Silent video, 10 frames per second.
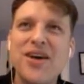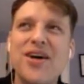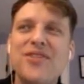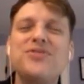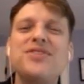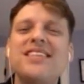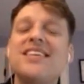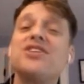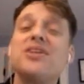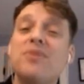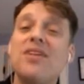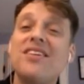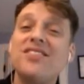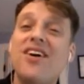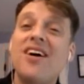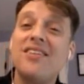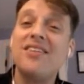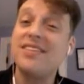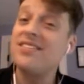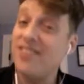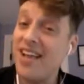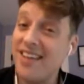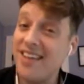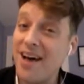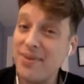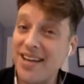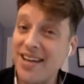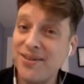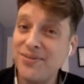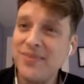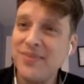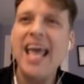uh, those states actually belong to all of us. They're like the hot potato.